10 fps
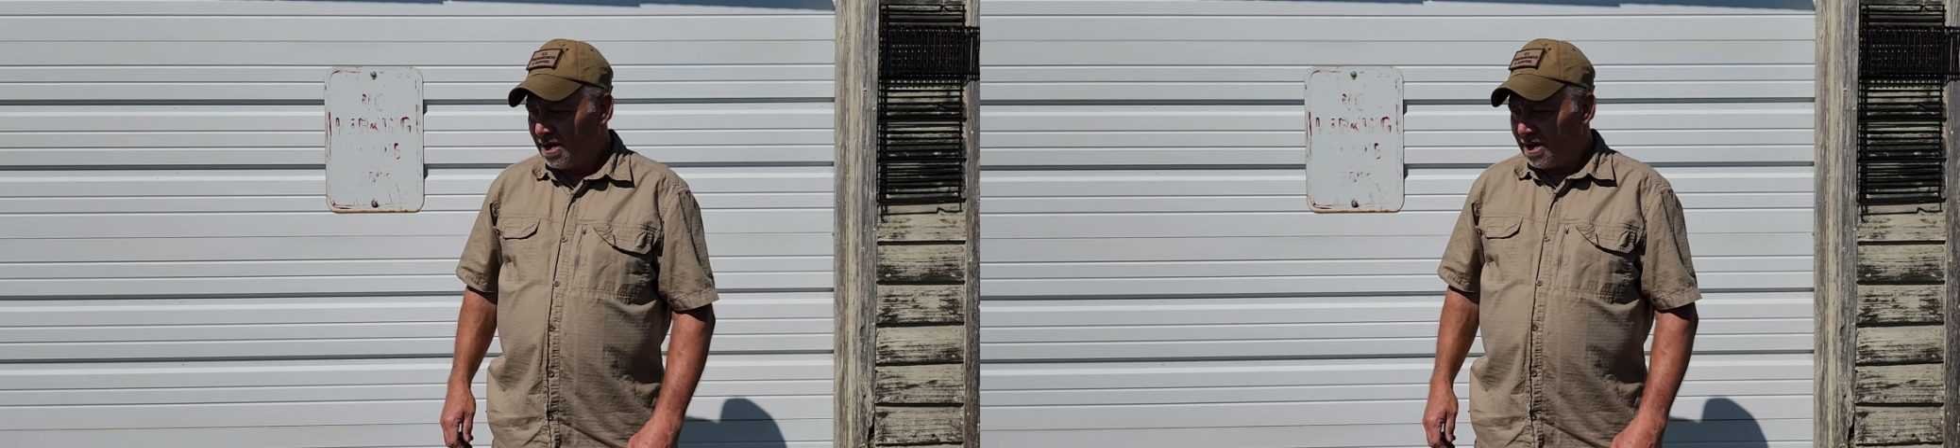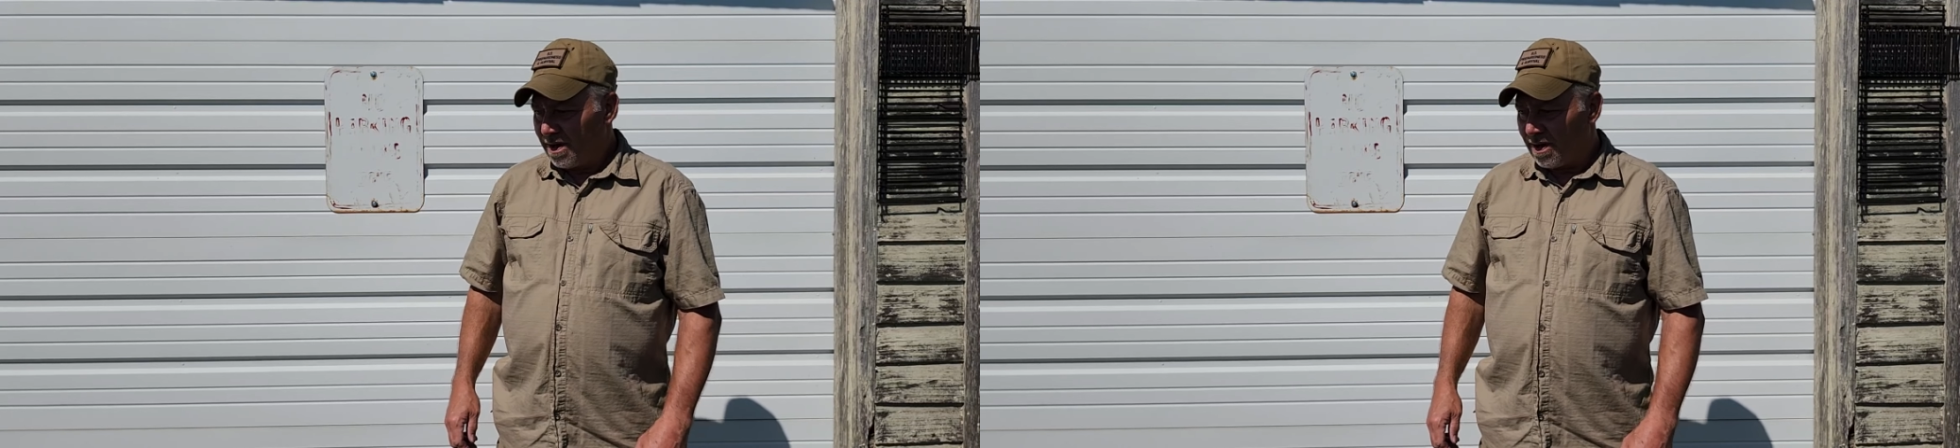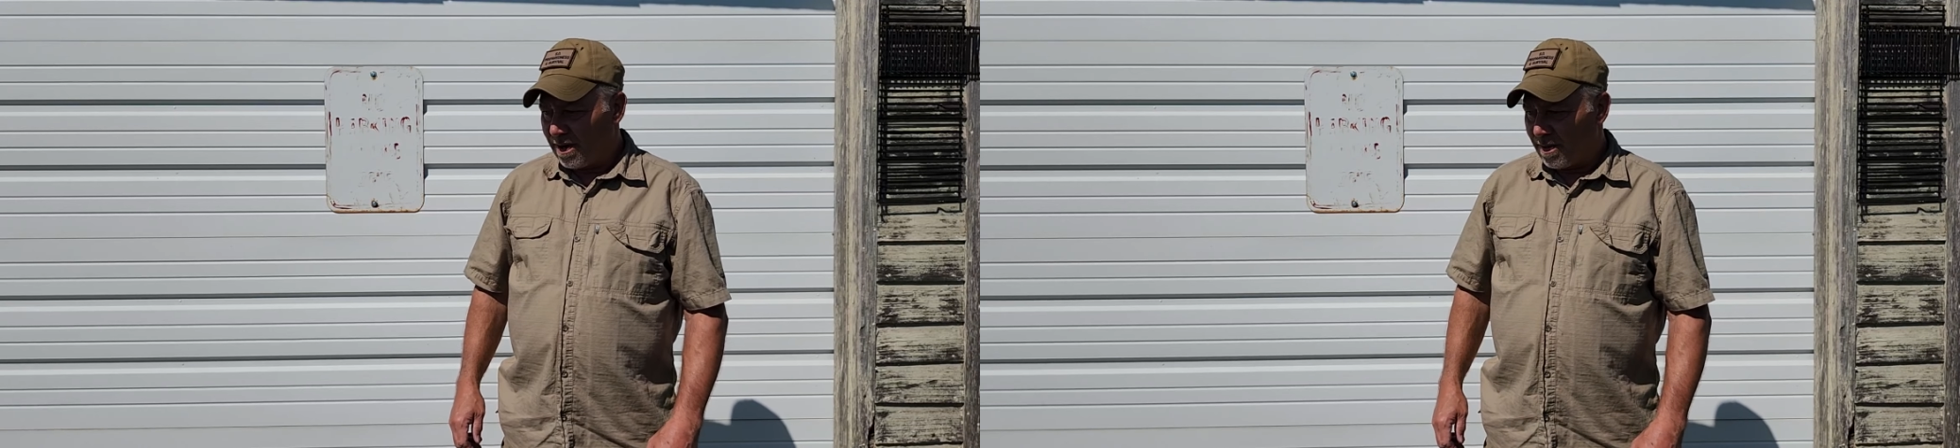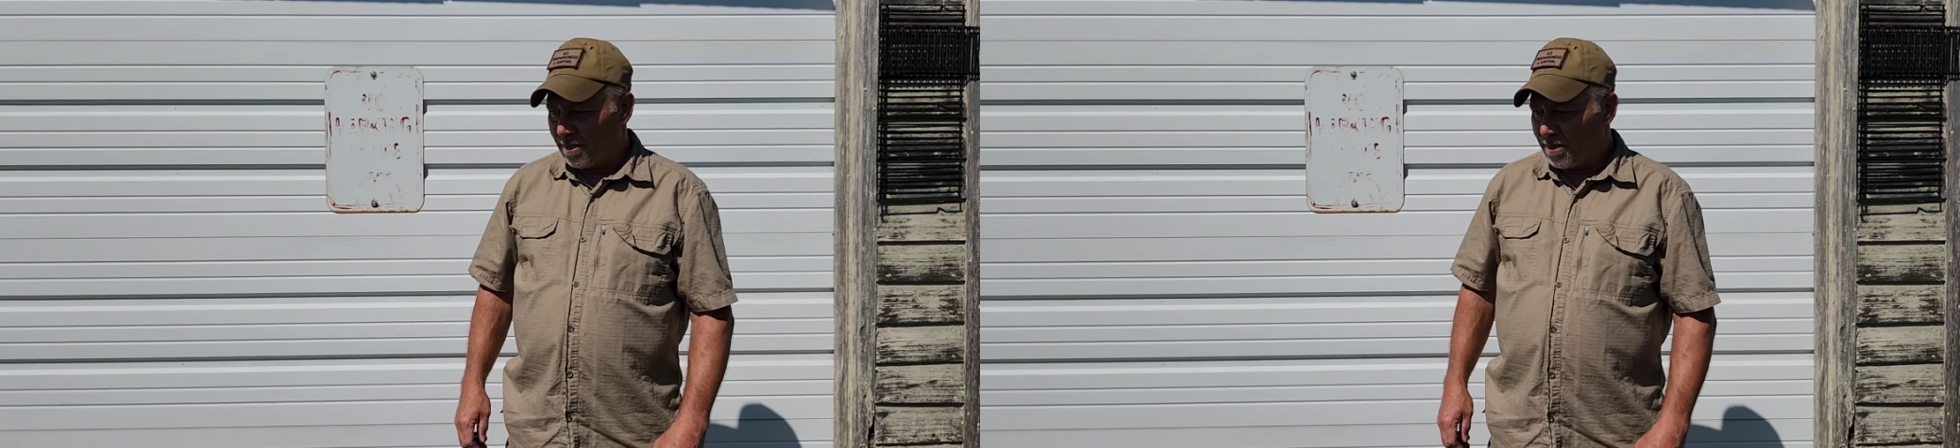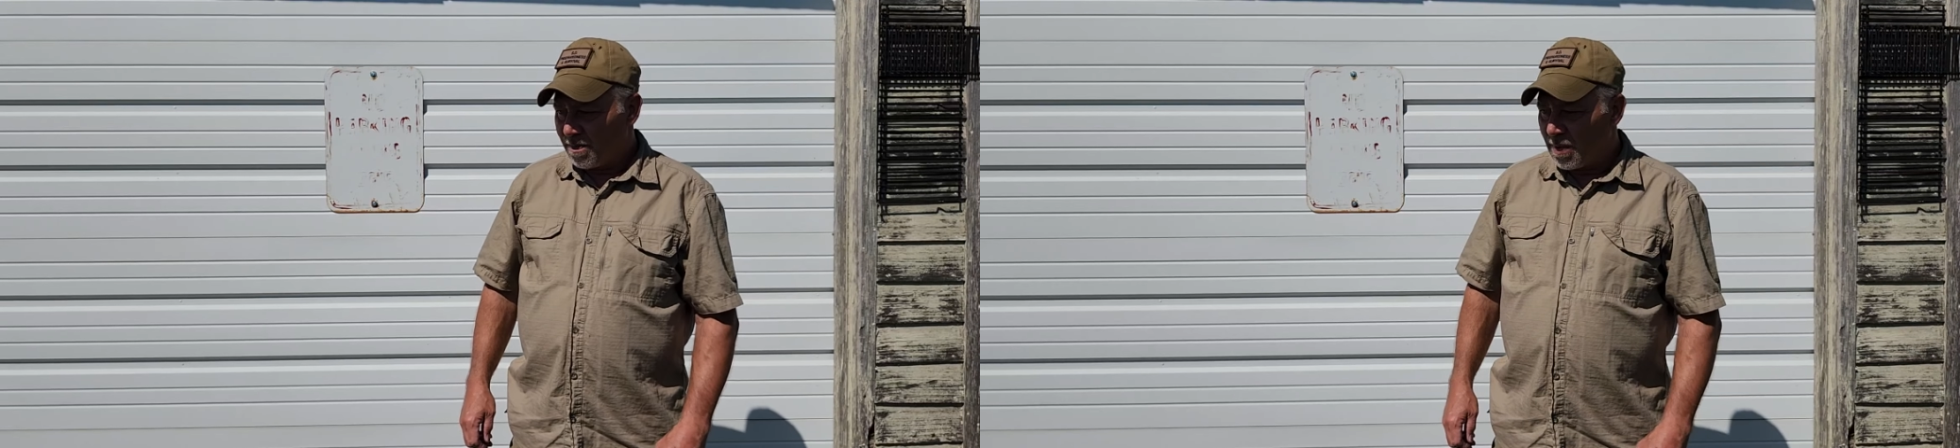
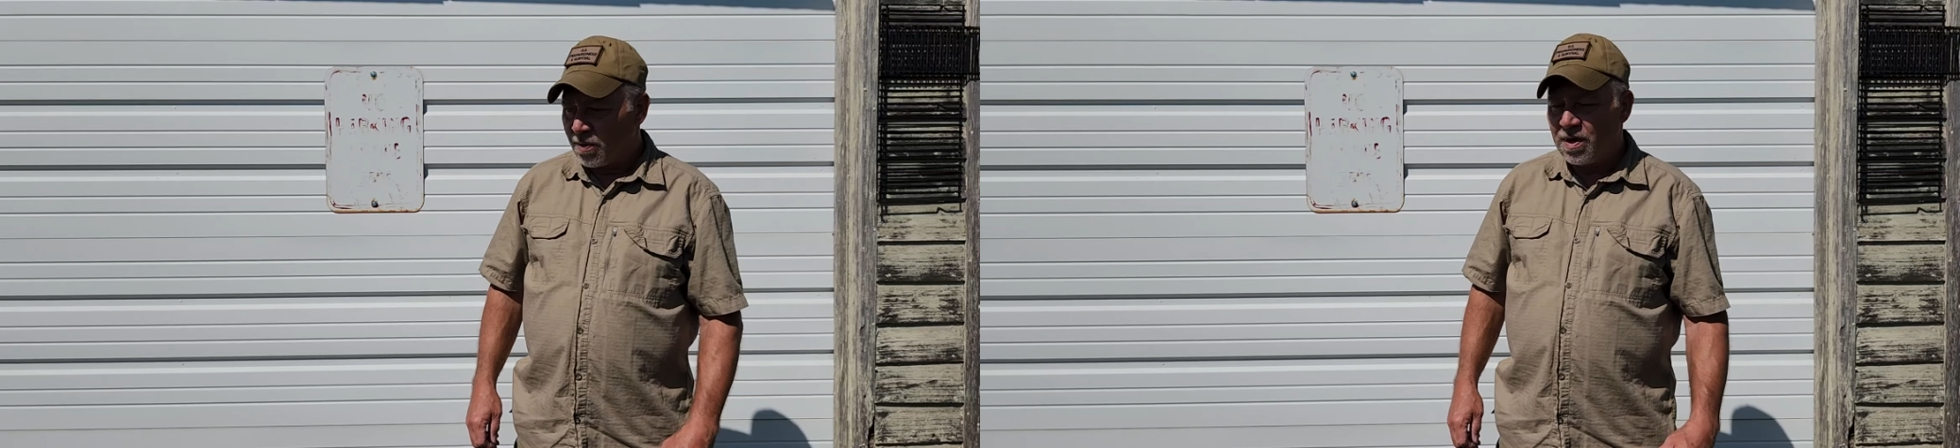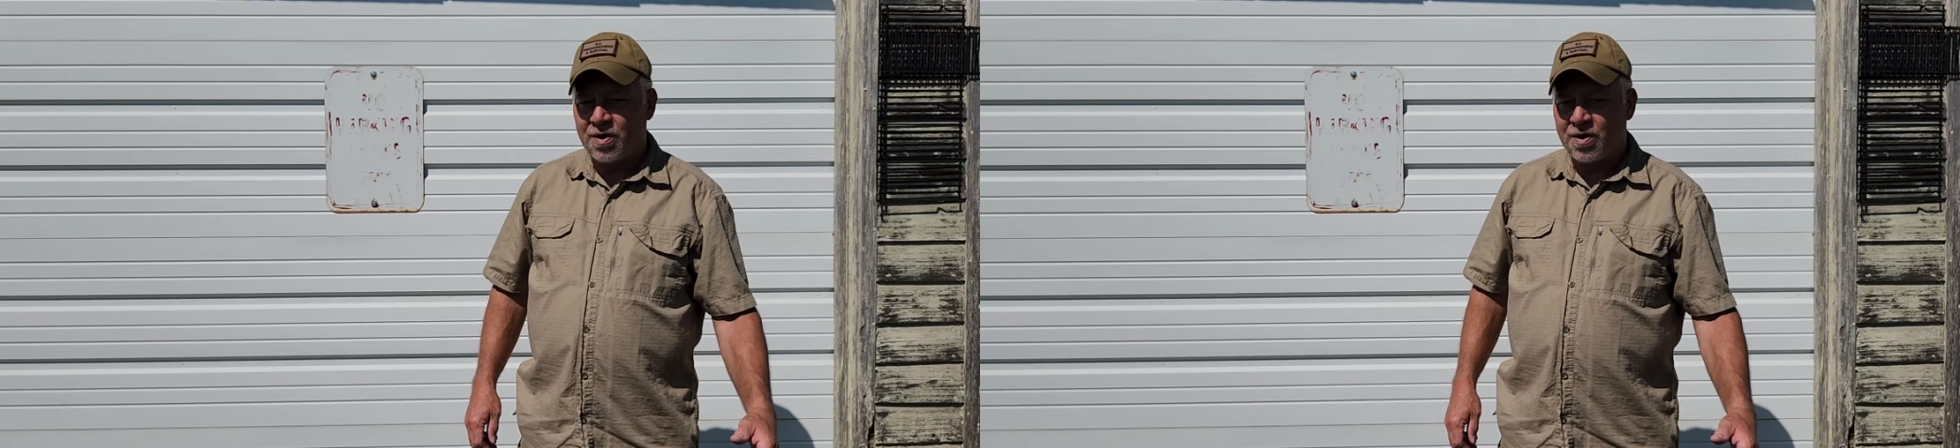But really